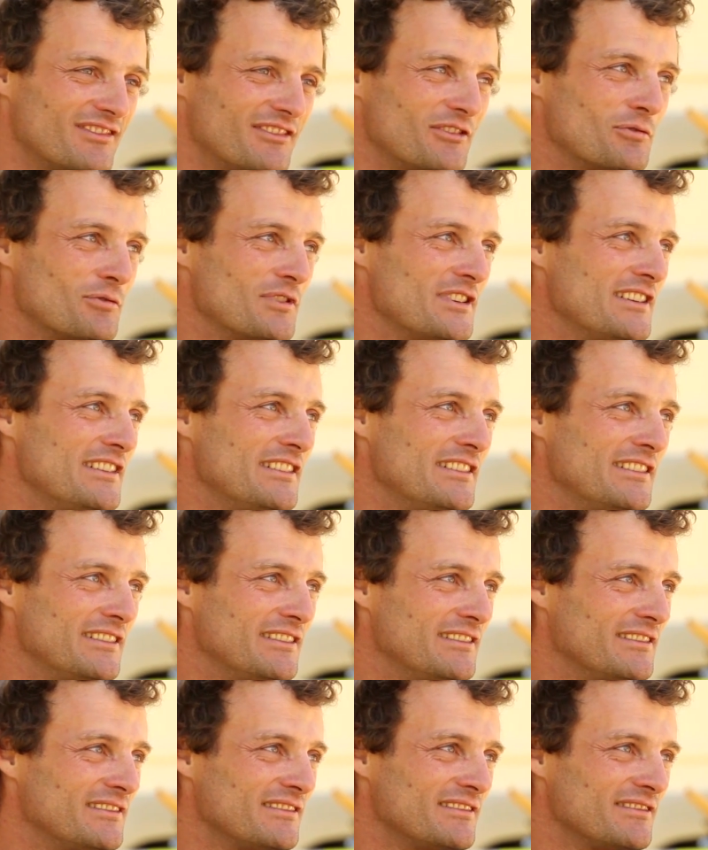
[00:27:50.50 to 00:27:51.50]

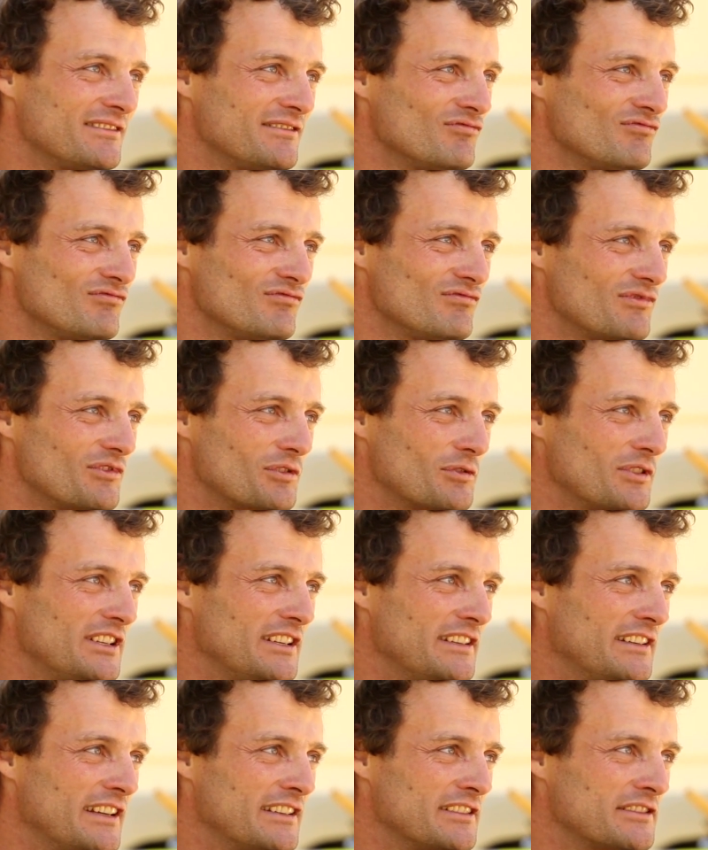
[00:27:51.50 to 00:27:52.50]
Really,
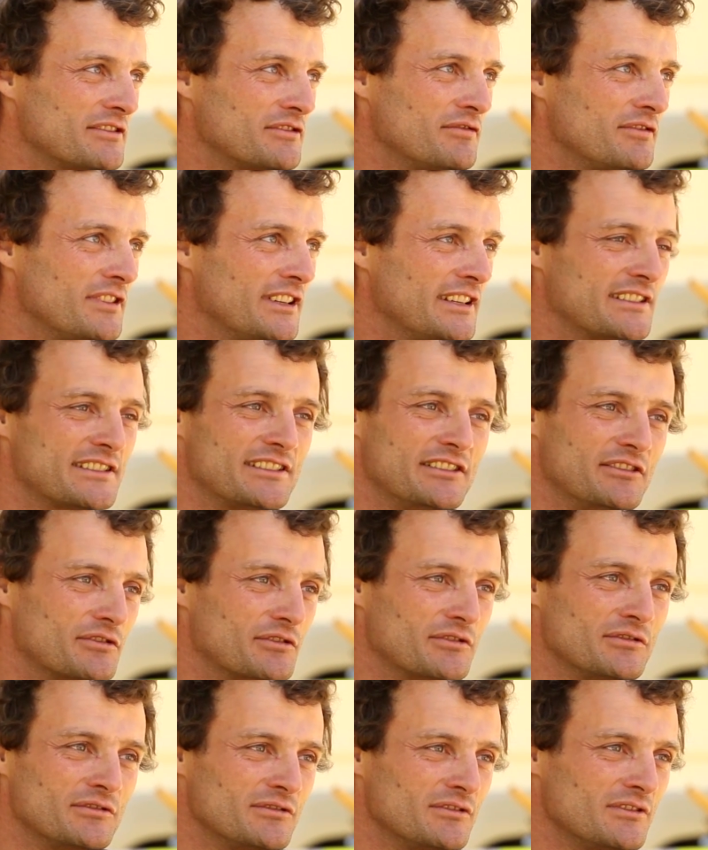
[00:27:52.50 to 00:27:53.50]
really nice to fly
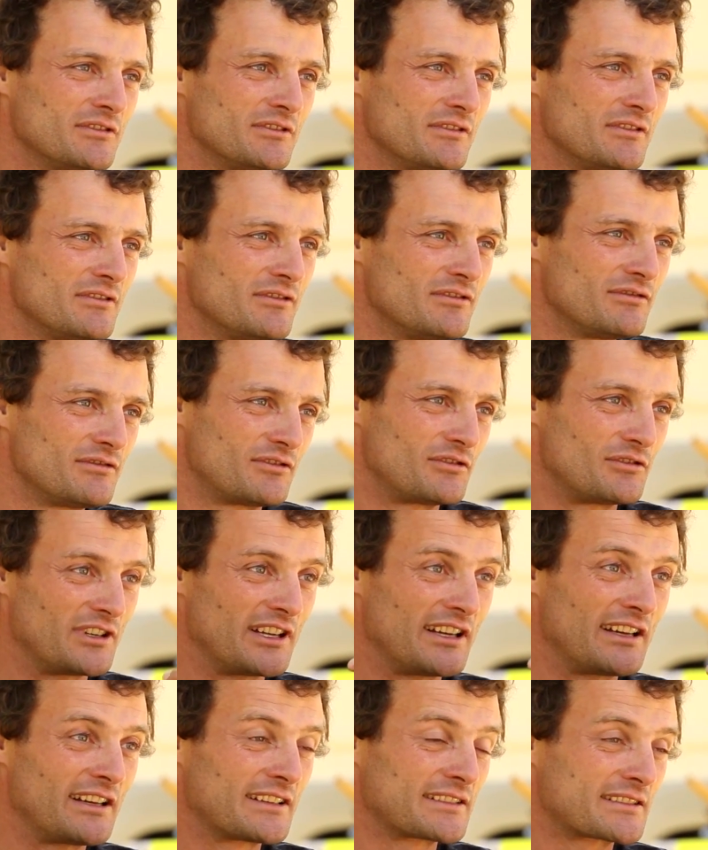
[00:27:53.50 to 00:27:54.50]
synchro. For
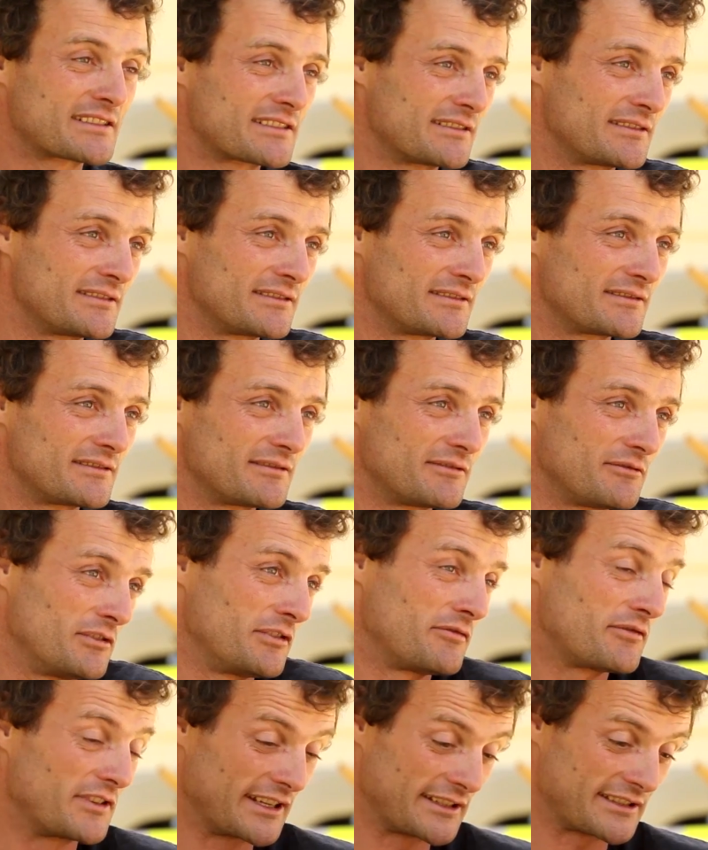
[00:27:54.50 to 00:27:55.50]
us,
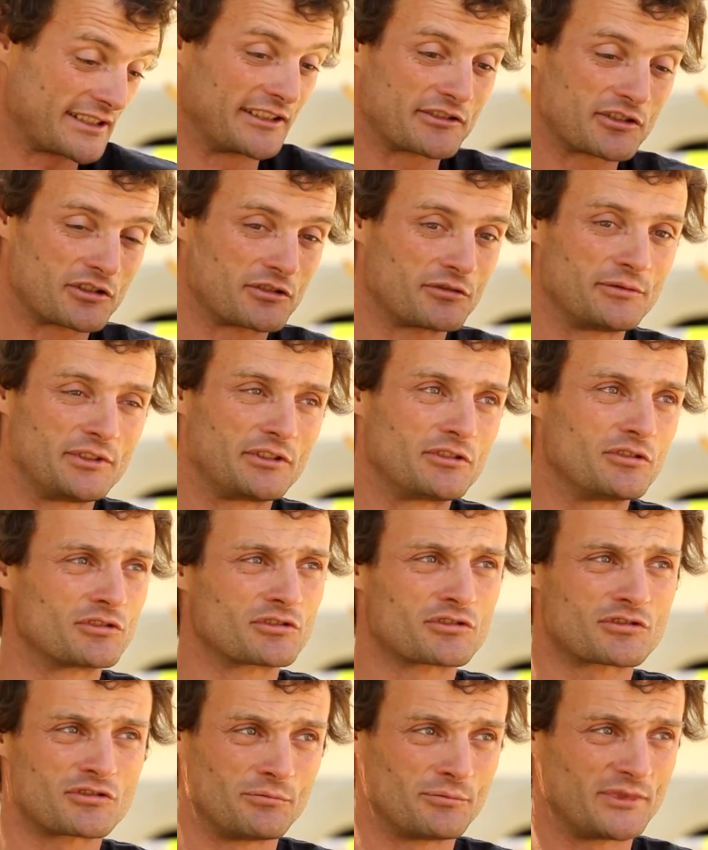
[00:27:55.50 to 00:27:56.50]
we fly synchro
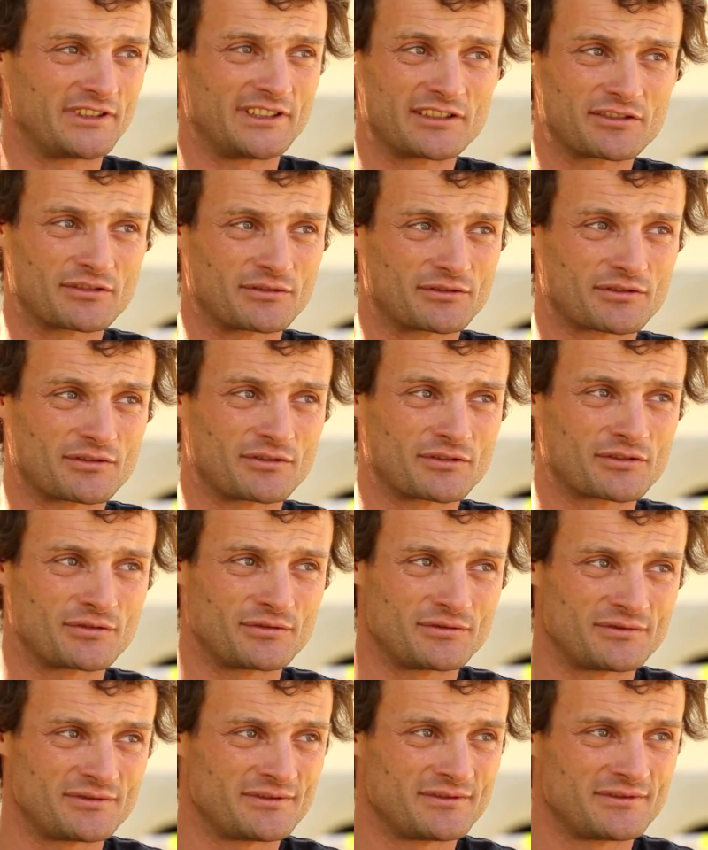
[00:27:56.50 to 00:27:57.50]
because competitions also.